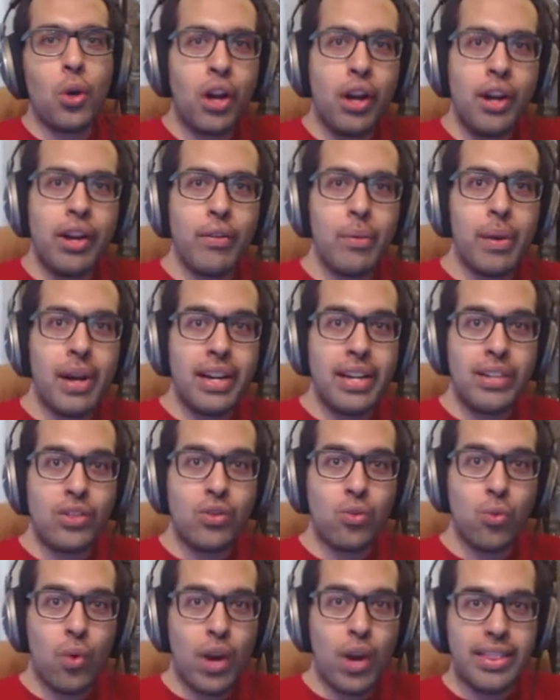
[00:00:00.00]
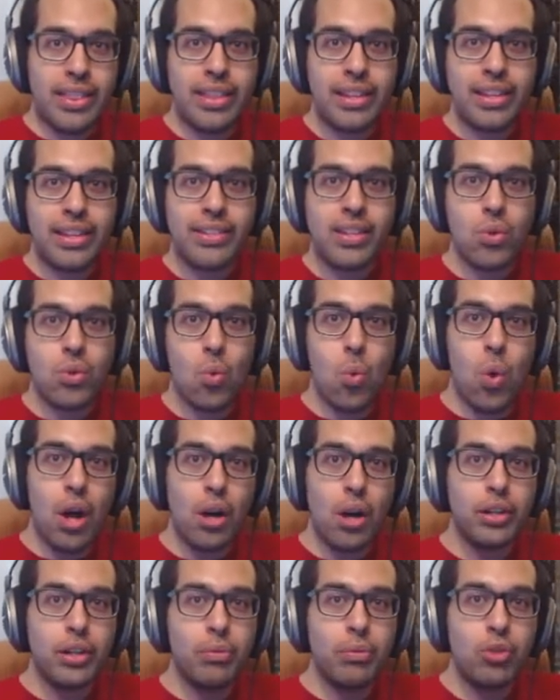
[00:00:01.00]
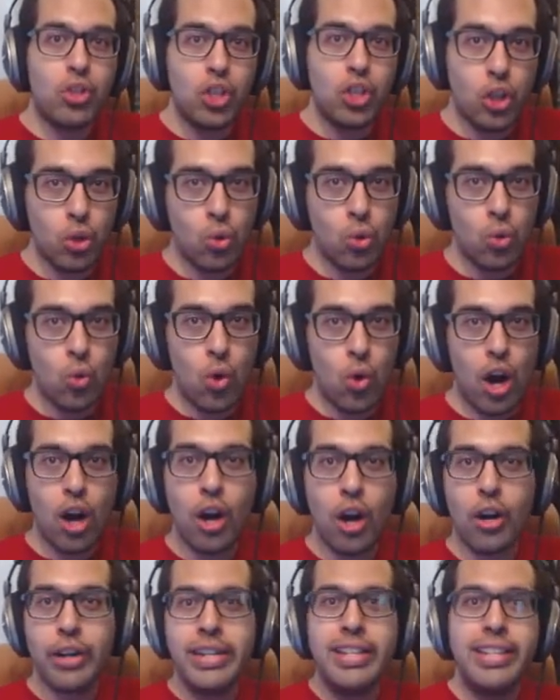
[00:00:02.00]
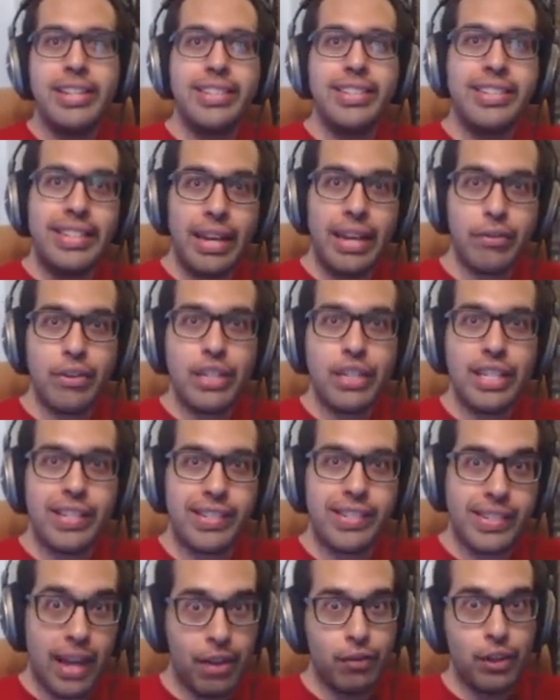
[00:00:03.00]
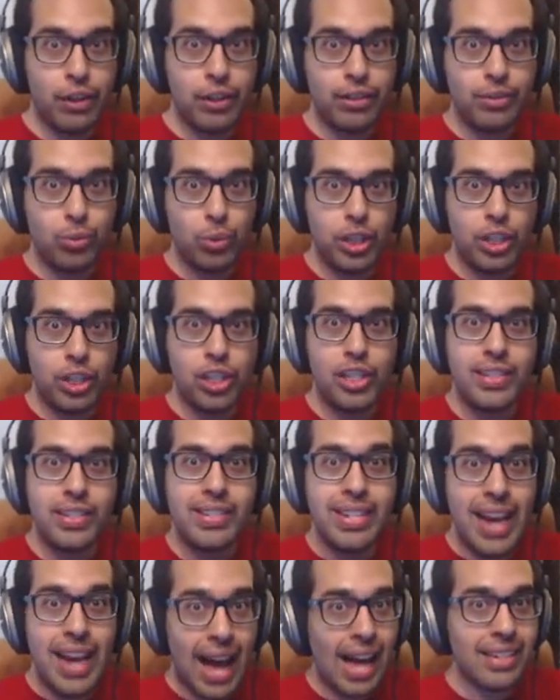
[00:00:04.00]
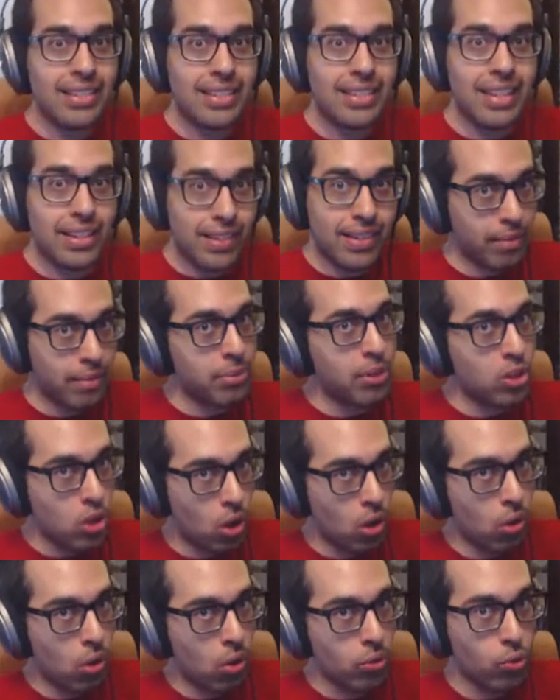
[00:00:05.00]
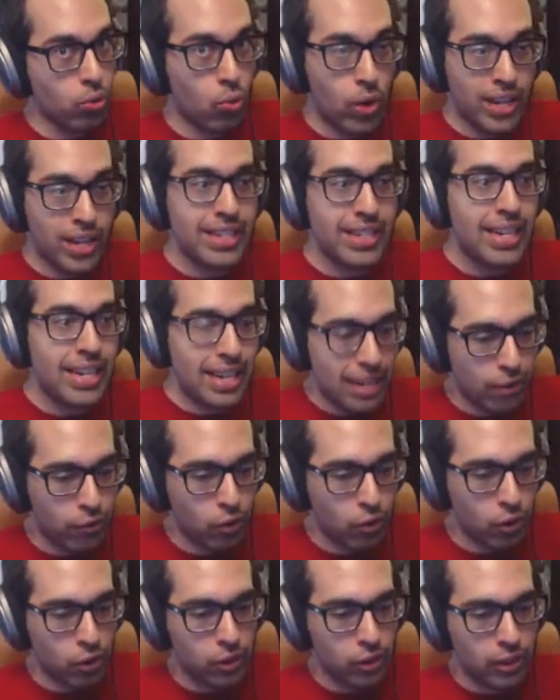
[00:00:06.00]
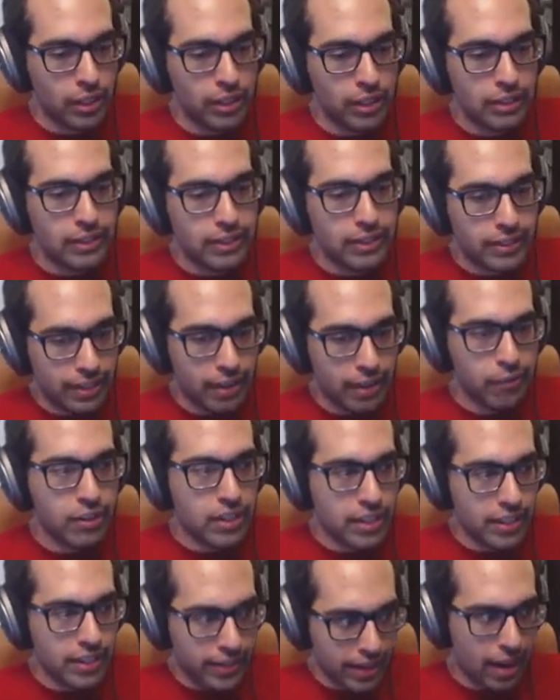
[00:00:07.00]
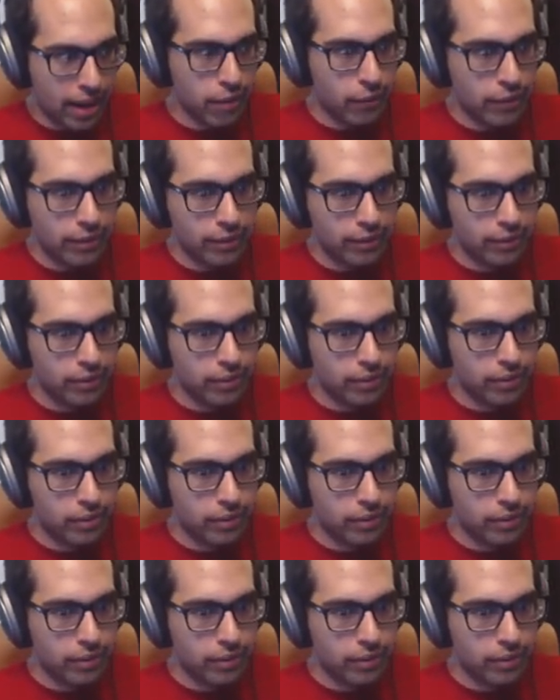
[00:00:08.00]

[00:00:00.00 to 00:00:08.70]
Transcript: What's going on, everybody? It's Ray Things, and welcome to RE77, which is not, as I've been told, Resident Evil 77.